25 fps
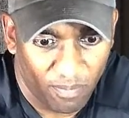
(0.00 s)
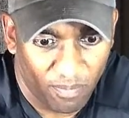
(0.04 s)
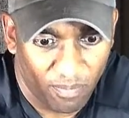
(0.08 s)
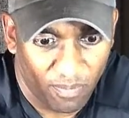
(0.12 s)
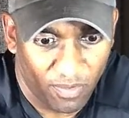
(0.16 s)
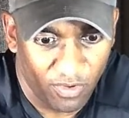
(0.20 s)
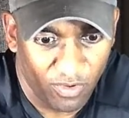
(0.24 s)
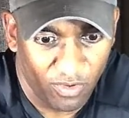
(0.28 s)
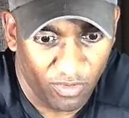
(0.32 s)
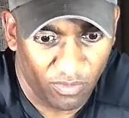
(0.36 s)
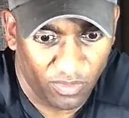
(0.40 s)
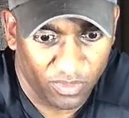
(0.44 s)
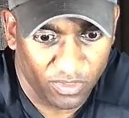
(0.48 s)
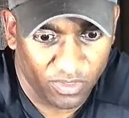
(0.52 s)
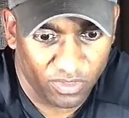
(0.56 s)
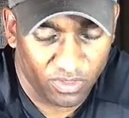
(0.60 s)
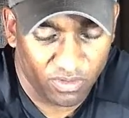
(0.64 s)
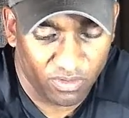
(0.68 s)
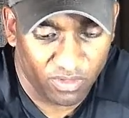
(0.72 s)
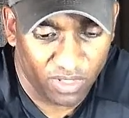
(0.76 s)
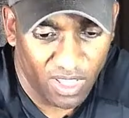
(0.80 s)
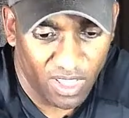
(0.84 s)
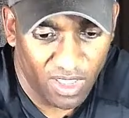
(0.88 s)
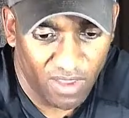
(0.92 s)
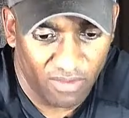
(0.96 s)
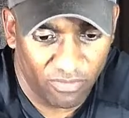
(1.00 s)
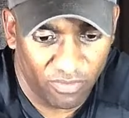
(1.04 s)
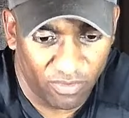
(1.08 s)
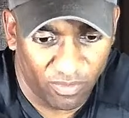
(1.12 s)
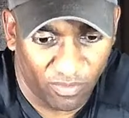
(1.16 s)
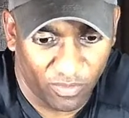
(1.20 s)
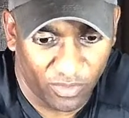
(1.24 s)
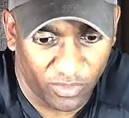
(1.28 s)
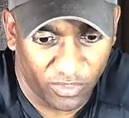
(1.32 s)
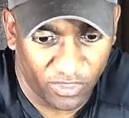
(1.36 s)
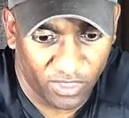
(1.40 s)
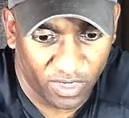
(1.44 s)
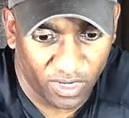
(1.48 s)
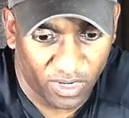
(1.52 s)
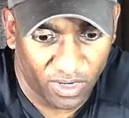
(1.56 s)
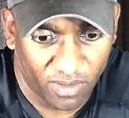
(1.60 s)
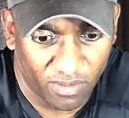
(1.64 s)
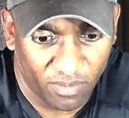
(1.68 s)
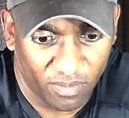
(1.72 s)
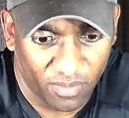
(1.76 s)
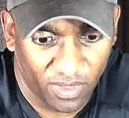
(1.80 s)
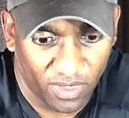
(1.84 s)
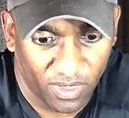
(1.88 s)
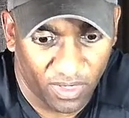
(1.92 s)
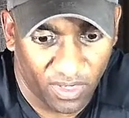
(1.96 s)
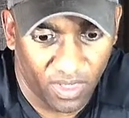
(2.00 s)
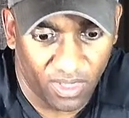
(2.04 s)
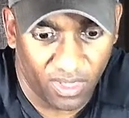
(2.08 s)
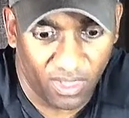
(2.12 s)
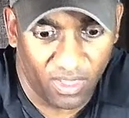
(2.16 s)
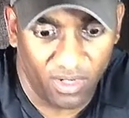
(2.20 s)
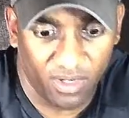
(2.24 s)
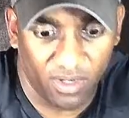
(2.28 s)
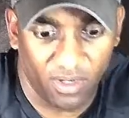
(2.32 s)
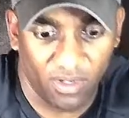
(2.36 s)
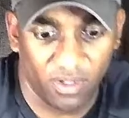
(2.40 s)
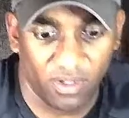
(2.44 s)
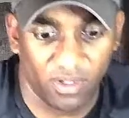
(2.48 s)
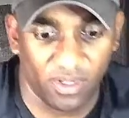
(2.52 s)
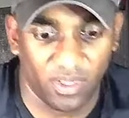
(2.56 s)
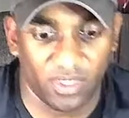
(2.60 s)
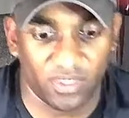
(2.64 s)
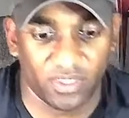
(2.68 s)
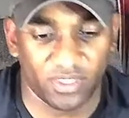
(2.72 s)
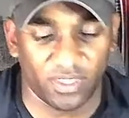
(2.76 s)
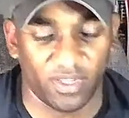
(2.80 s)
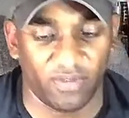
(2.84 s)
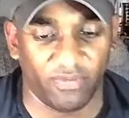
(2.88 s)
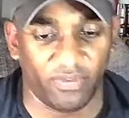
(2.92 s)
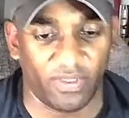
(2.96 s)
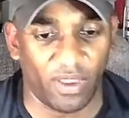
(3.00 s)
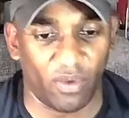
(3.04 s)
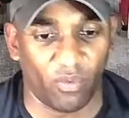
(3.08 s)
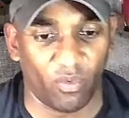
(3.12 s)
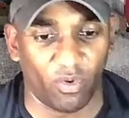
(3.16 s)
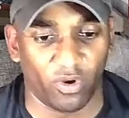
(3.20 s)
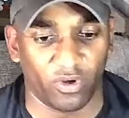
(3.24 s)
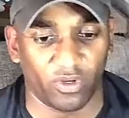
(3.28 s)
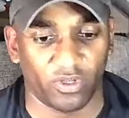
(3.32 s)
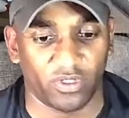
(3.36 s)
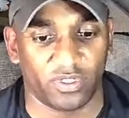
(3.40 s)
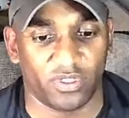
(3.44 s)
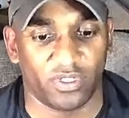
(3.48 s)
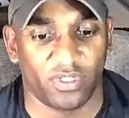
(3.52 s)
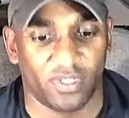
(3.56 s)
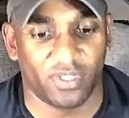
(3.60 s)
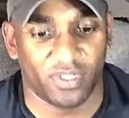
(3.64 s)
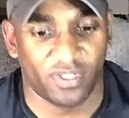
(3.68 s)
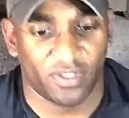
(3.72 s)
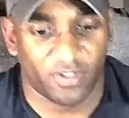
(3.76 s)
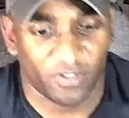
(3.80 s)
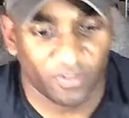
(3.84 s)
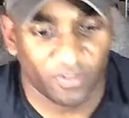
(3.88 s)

Boom. Let's go live one more time. And let's see if that works.